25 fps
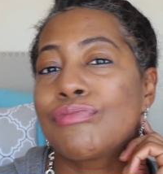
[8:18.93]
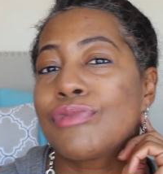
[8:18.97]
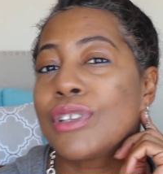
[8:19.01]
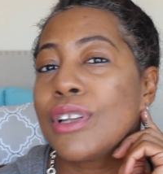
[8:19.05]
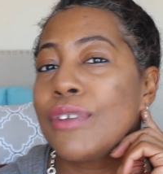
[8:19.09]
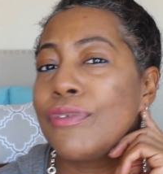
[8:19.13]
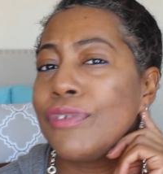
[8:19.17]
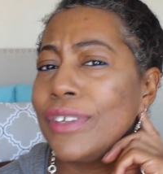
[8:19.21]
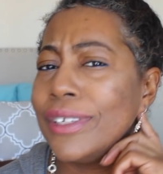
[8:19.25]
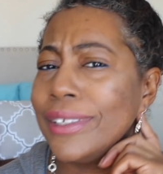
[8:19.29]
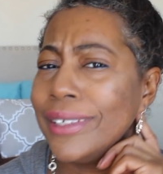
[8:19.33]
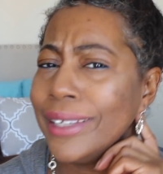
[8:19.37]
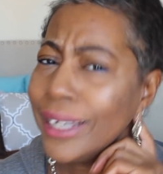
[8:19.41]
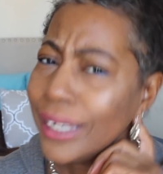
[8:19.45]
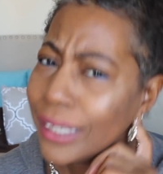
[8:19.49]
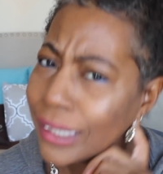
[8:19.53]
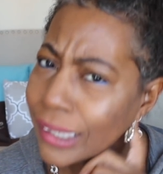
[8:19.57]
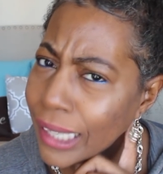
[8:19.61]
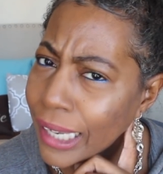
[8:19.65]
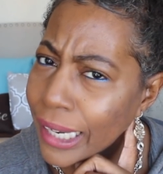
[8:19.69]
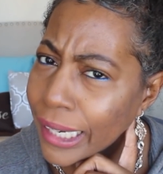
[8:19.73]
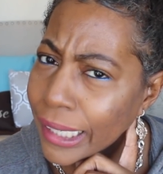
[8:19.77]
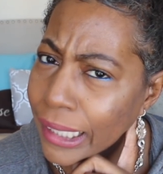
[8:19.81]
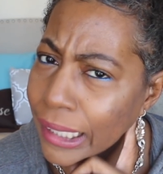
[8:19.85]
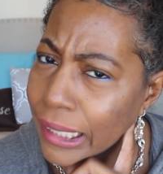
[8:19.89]
didn't
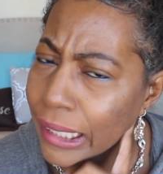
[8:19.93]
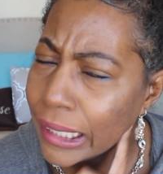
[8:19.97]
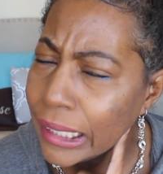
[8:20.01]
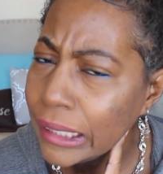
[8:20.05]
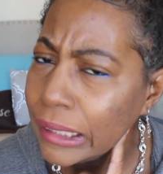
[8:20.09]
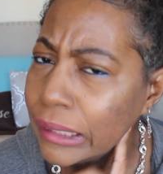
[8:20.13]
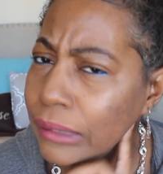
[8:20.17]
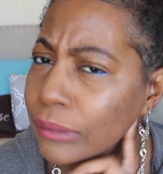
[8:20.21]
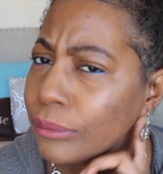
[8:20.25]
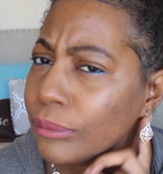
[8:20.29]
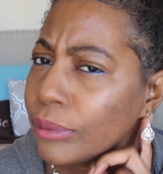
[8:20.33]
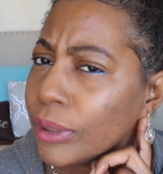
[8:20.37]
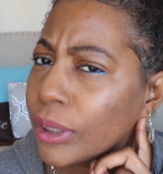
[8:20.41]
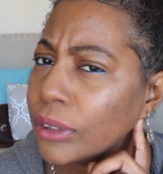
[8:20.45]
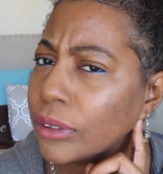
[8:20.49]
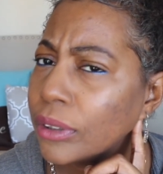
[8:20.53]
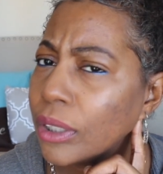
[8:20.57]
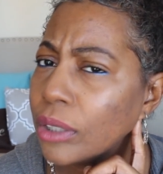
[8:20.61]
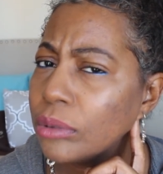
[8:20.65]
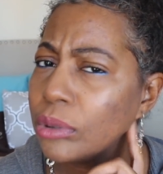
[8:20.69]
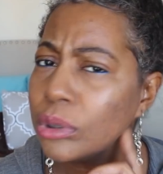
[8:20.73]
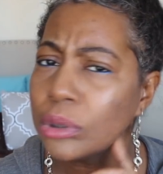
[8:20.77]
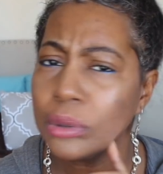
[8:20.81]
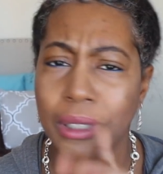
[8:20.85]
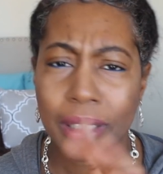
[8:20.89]
like it, well,
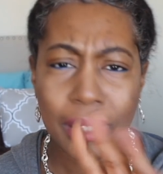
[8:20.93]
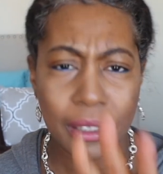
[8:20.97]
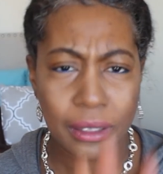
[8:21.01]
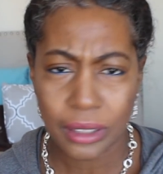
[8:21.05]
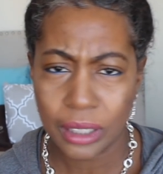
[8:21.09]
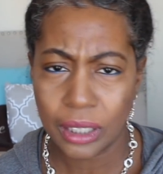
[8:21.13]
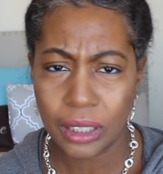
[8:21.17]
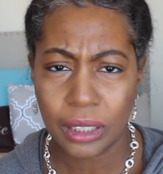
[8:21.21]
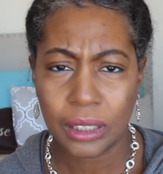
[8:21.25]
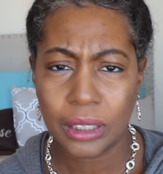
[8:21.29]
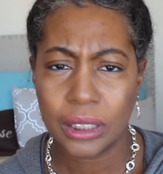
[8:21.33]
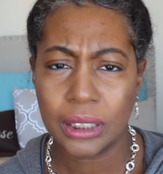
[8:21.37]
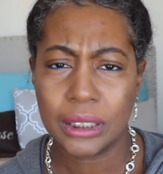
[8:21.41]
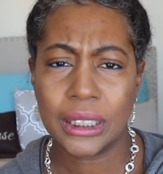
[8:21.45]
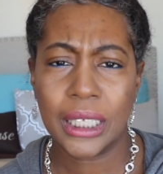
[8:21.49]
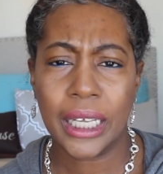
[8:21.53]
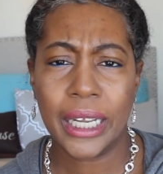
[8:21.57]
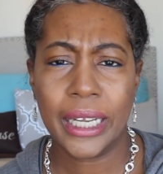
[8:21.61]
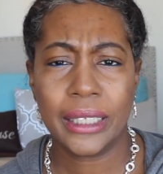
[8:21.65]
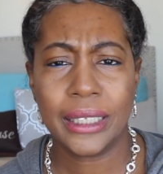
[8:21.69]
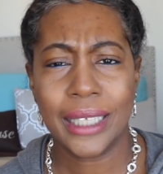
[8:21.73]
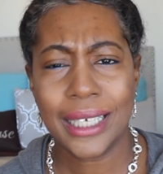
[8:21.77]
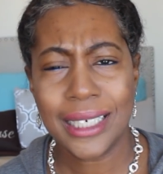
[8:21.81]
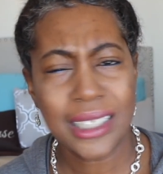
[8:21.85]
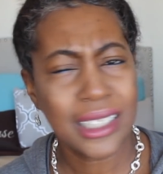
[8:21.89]
don't do anything, because
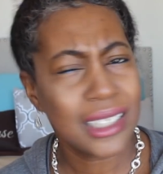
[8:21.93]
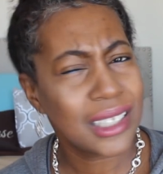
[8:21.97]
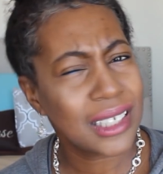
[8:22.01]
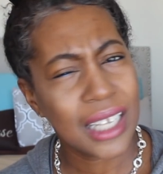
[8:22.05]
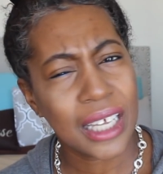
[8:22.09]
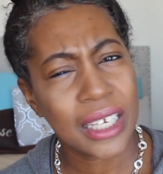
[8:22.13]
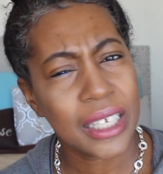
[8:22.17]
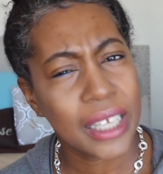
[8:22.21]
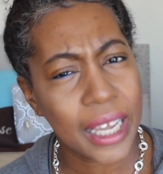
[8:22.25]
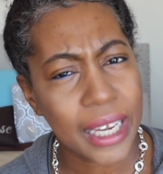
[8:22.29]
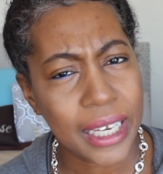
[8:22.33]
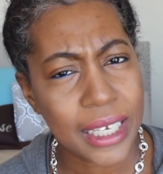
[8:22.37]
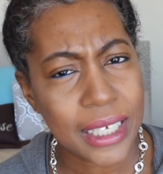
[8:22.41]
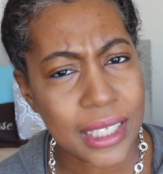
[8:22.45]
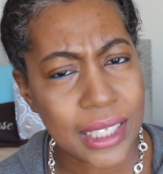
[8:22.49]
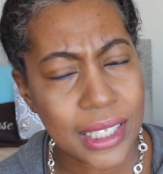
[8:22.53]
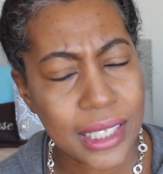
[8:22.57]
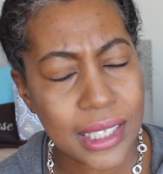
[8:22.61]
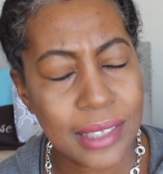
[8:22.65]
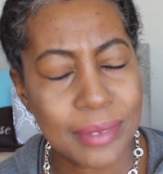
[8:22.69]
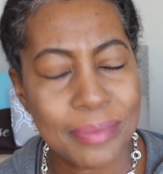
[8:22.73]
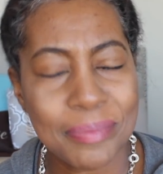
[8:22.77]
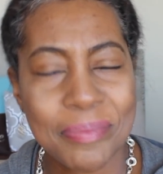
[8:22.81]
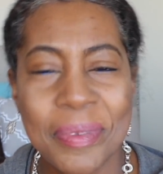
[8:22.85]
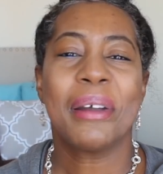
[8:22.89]
that's just not nice.
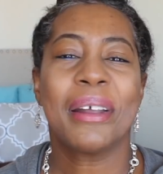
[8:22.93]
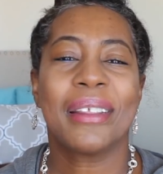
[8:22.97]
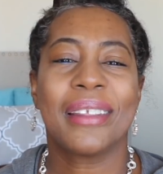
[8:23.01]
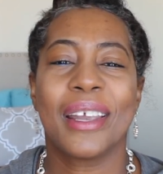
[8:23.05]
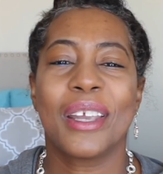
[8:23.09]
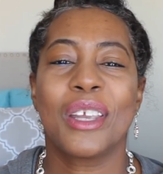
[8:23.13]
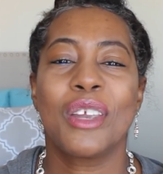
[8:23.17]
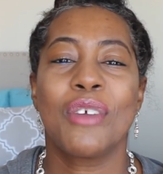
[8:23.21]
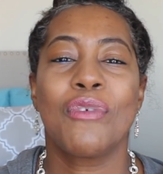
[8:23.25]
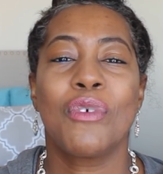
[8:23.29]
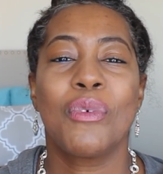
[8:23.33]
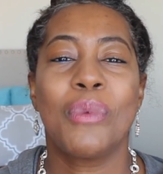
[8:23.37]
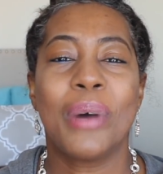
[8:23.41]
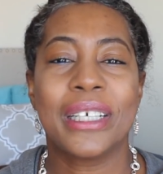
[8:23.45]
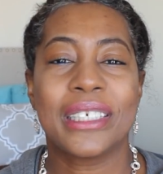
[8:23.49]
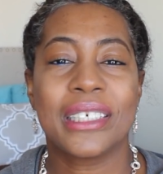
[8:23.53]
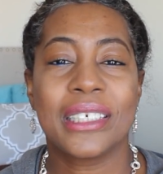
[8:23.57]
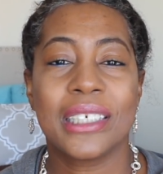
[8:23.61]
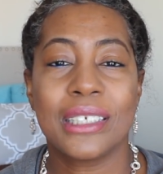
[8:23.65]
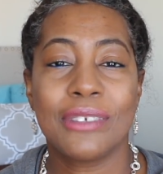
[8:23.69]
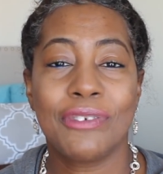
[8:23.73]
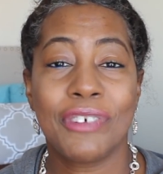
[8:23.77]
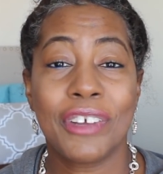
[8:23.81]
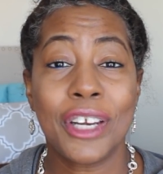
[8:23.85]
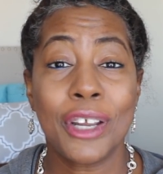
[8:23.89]
Thank you for
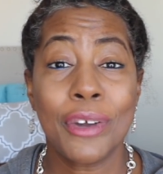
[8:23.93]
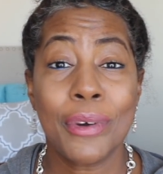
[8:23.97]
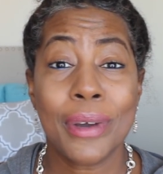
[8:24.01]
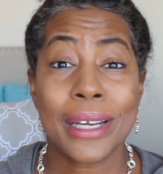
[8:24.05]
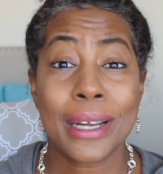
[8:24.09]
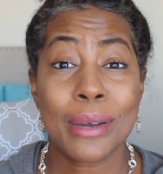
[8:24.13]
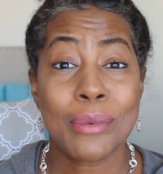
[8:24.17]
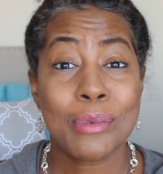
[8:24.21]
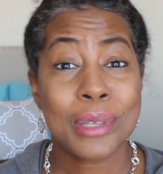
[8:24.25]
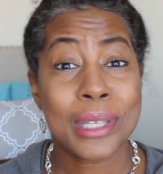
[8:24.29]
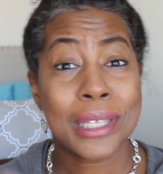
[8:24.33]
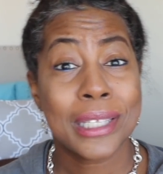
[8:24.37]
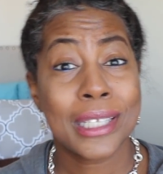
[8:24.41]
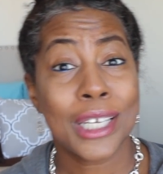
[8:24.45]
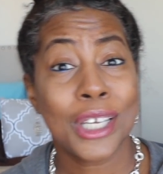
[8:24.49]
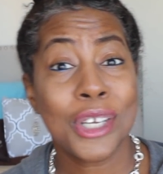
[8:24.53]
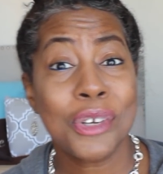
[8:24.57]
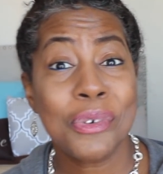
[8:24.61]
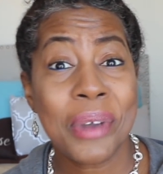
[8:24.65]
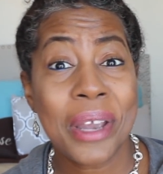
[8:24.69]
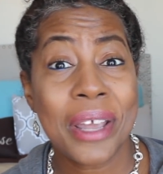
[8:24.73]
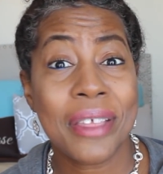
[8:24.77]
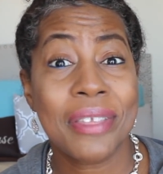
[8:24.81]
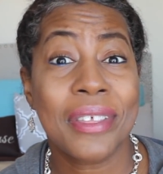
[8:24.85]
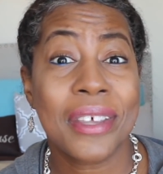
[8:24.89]
watching this video, and I will see
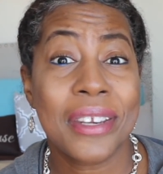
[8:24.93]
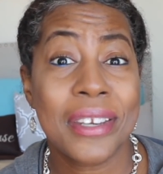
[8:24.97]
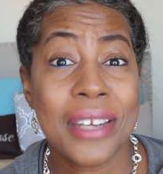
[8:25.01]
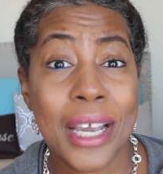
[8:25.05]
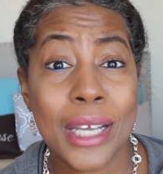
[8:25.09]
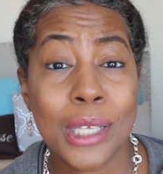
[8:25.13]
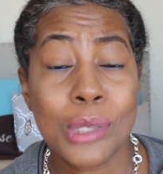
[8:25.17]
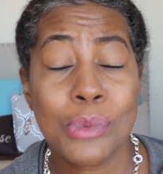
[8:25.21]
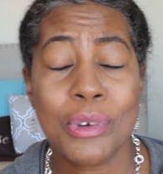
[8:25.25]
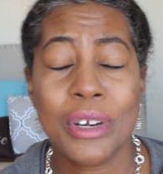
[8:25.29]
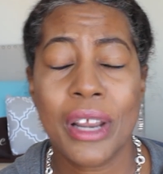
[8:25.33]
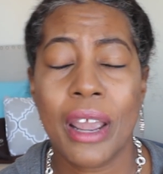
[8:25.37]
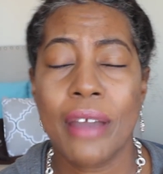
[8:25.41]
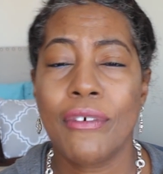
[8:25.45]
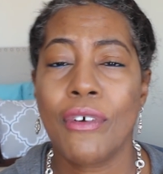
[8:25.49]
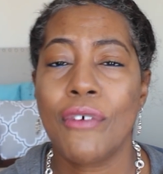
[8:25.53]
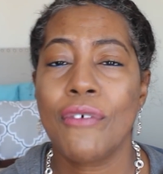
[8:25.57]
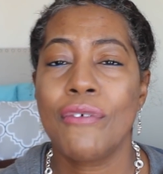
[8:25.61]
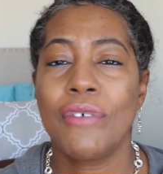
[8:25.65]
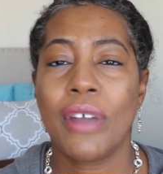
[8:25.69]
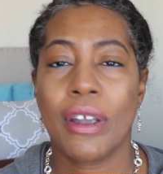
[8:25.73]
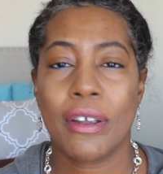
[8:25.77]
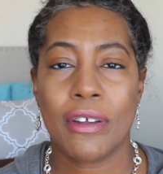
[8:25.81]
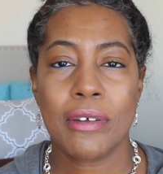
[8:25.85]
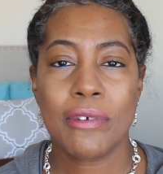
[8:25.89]
you in the next one. Have a
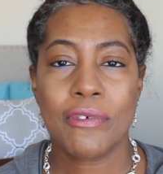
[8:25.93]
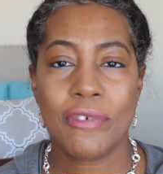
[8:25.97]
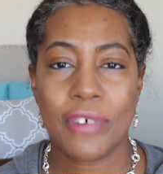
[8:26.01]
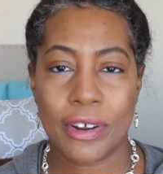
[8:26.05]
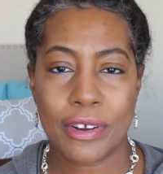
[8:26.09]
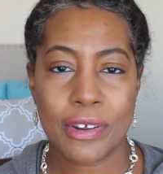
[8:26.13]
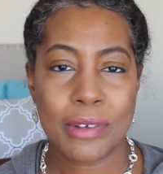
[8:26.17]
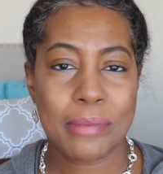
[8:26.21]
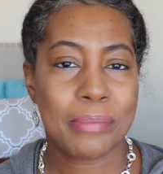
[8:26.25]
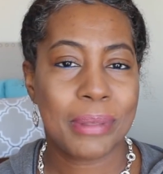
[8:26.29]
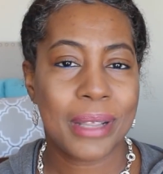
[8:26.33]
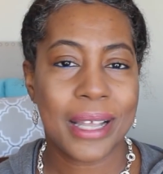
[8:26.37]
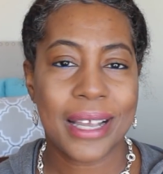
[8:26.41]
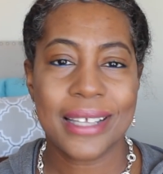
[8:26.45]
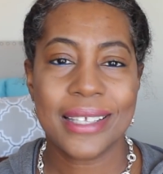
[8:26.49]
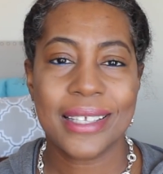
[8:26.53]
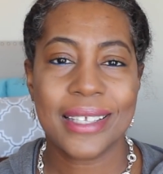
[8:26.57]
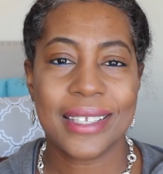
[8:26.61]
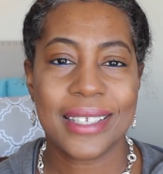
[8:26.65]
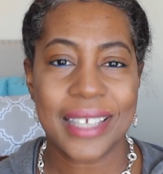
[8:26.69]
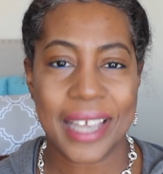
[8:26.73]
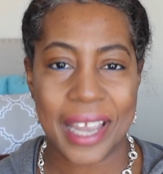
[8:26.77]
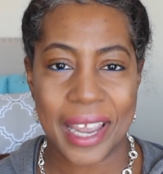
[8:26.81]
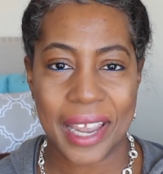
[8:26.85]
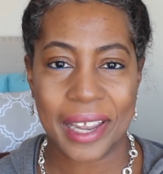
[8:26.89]
very
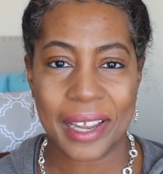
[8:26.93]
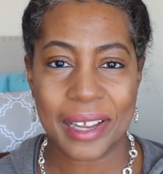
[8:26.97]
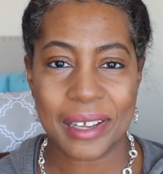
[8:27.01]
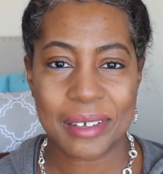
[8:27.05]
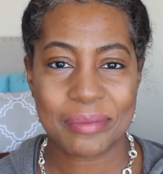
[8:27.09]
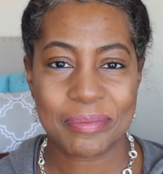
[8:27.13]
blessed day.